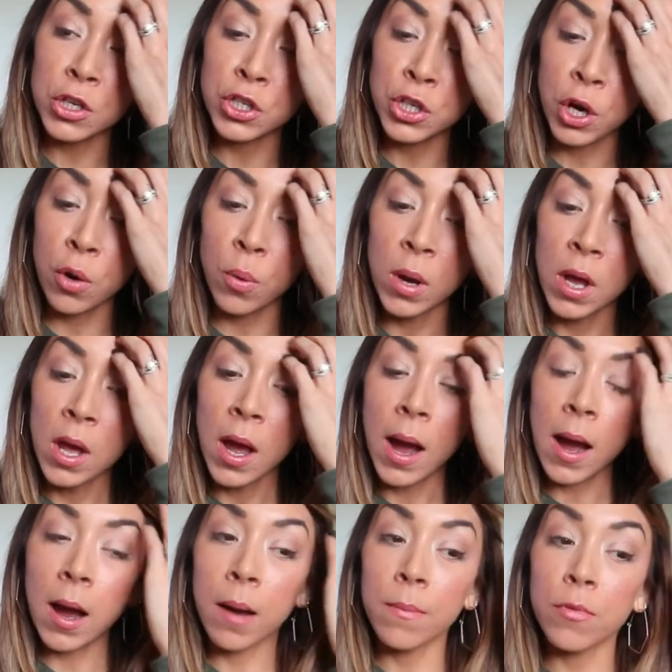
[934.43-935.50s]
So
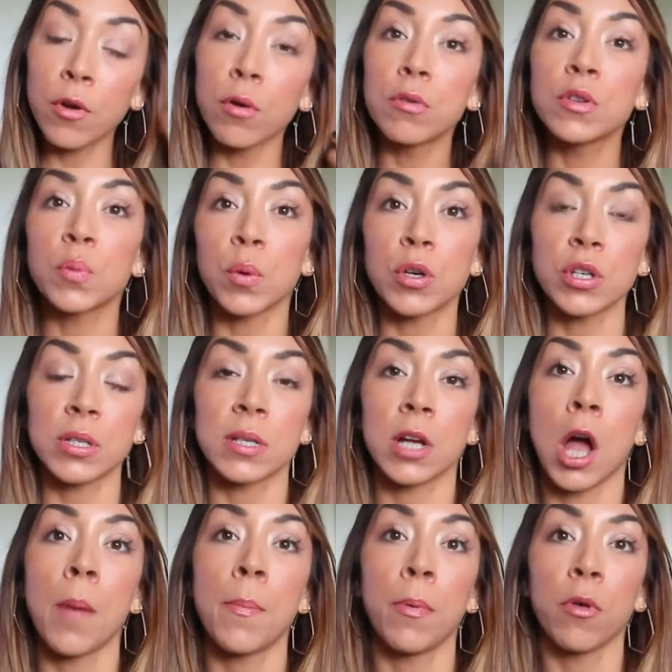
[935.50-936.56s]
um, those were just a
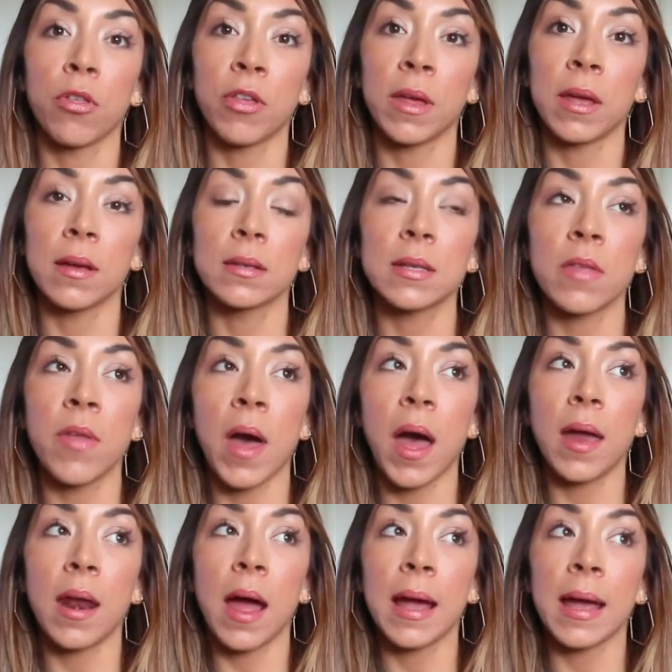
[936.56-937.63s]
couple things
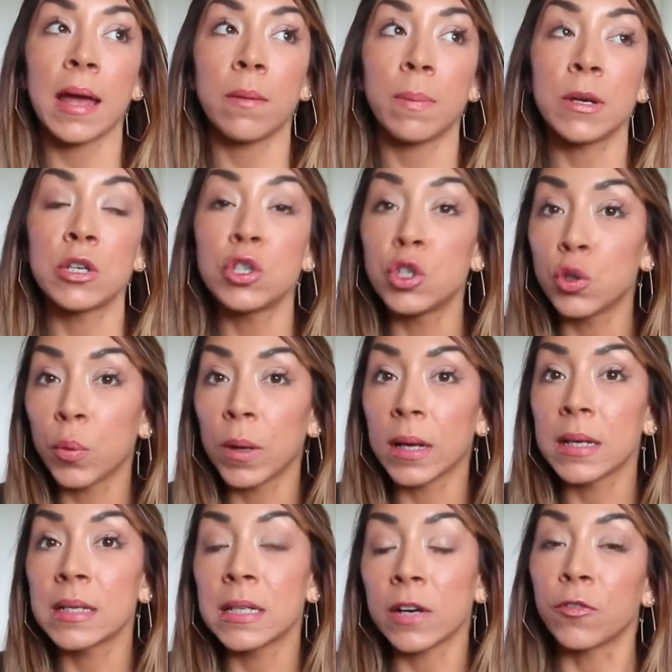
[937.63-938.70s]
that I had been
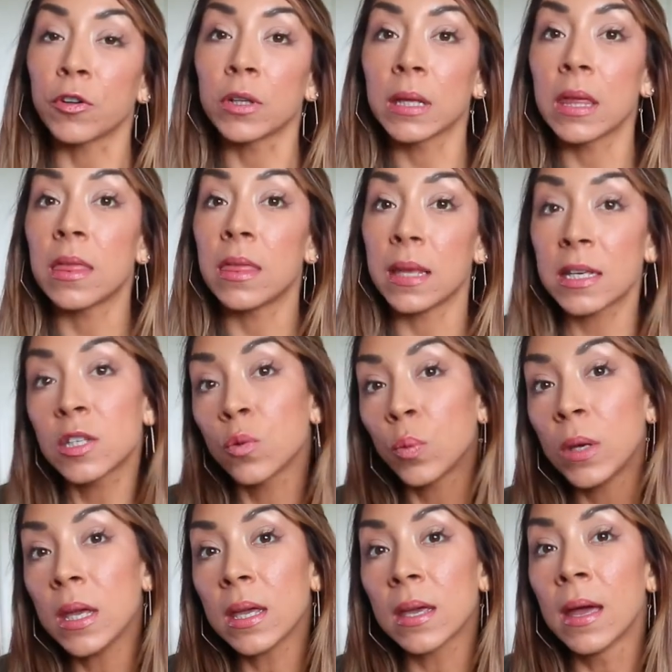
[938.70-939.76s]
doing differently this
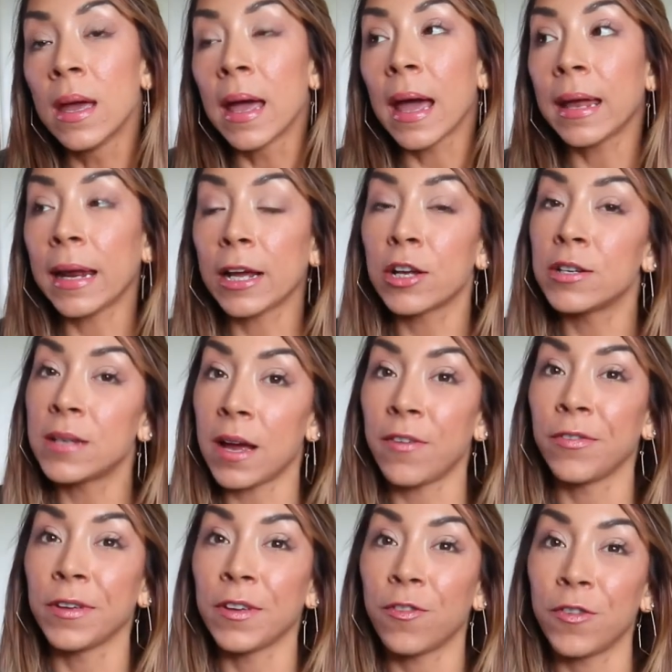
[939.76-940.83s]
week and I could
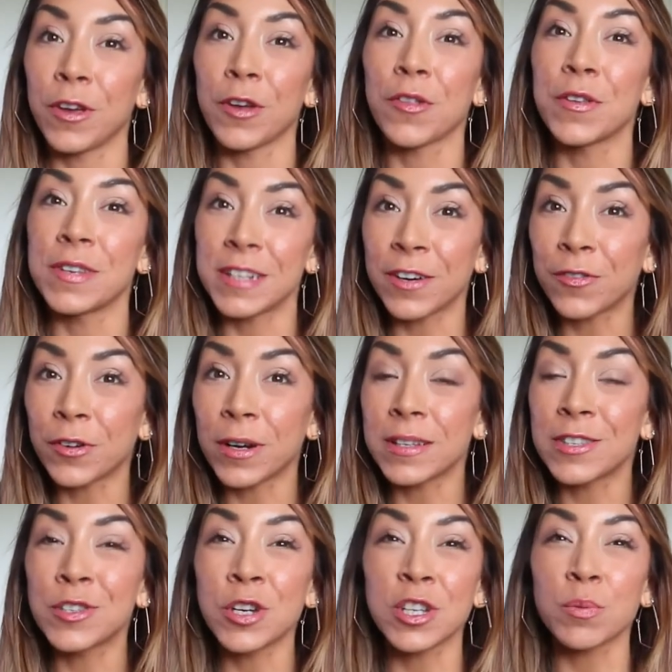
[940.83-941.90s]
definitely feel the
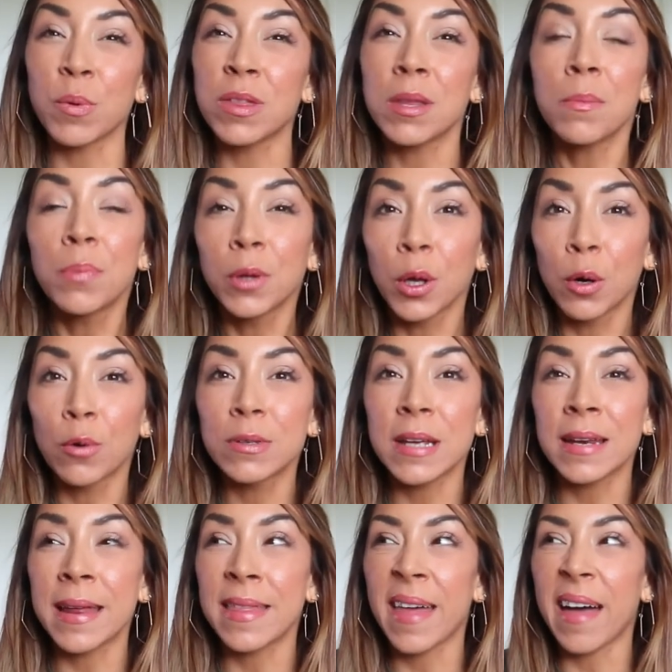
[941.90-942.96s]
difference just with the bloat
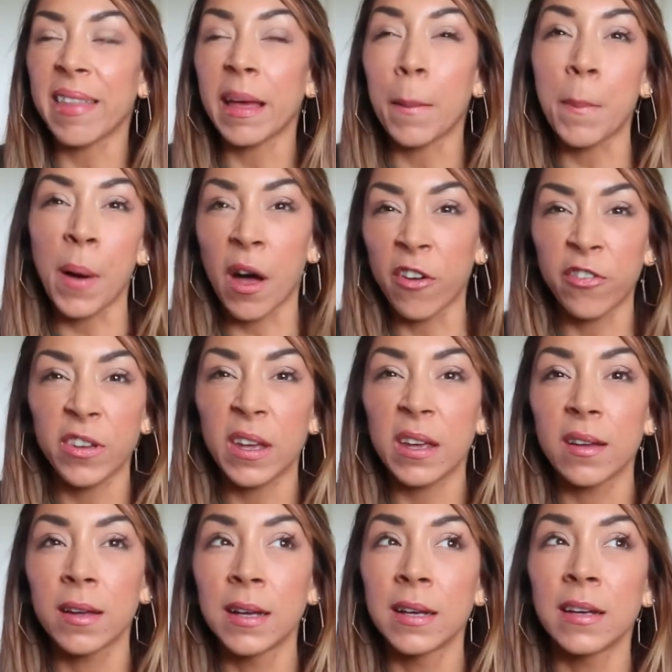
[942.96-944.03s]
and then that like
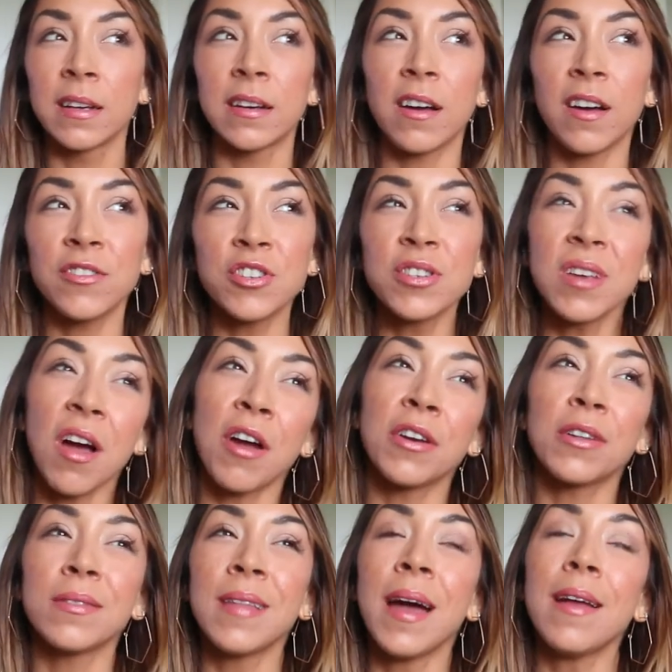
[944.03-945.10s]
puffy just
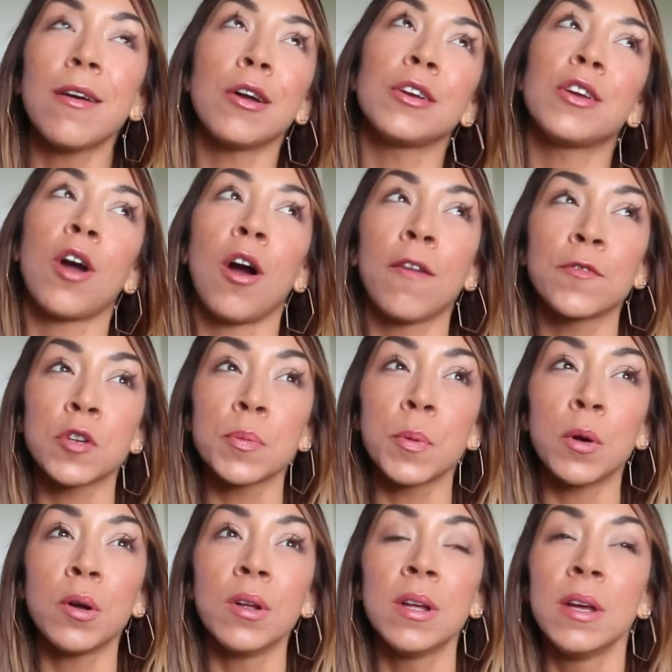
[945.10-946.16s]
un not
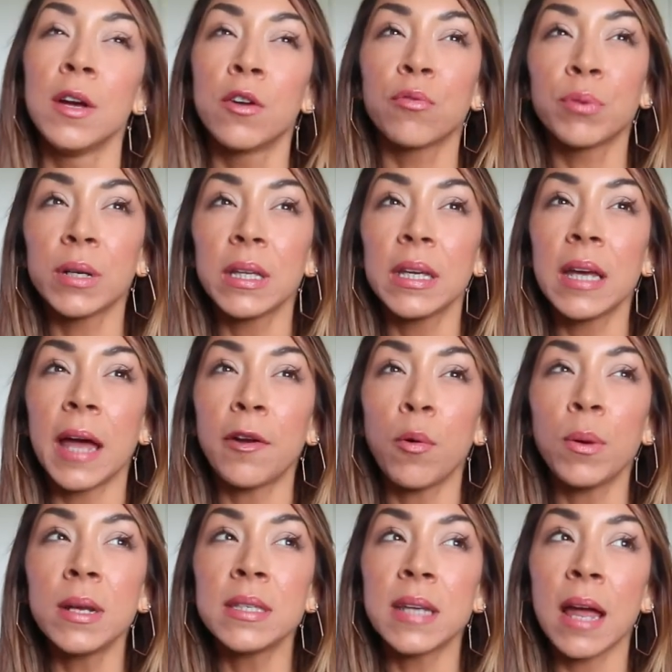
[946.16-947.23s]
uncomfortable, really. I don't
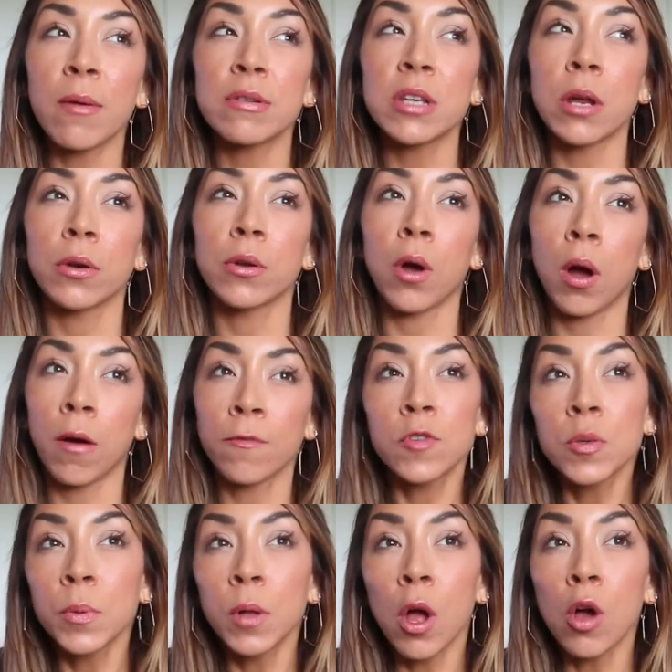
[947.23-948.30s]
wanna say I was
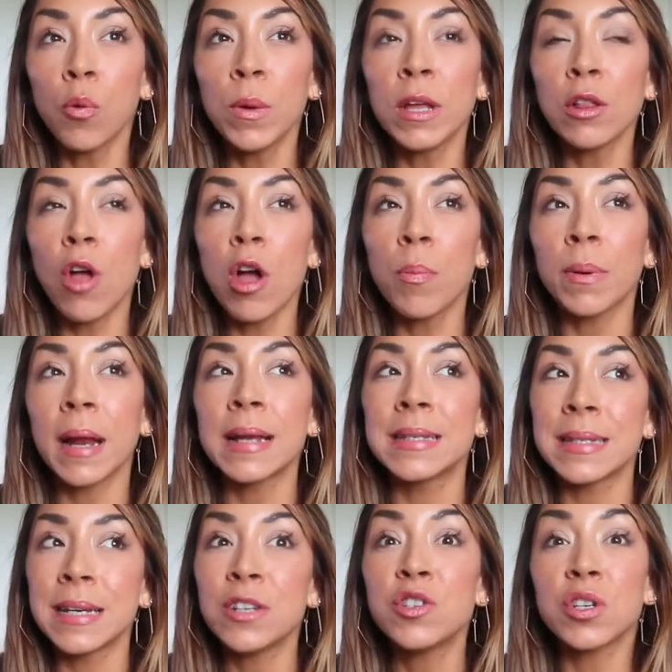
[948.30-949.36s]
uncomfortable all week long, but I
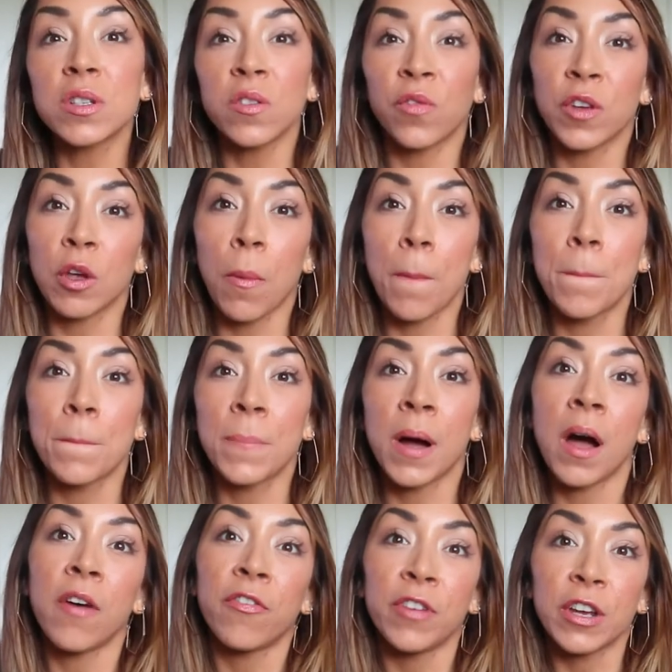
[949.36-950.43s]
did just feel
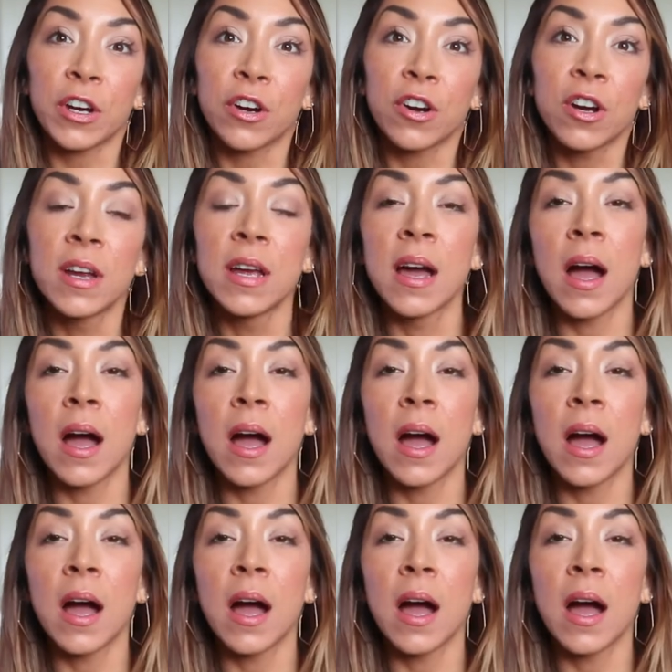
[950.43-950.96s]
puffier.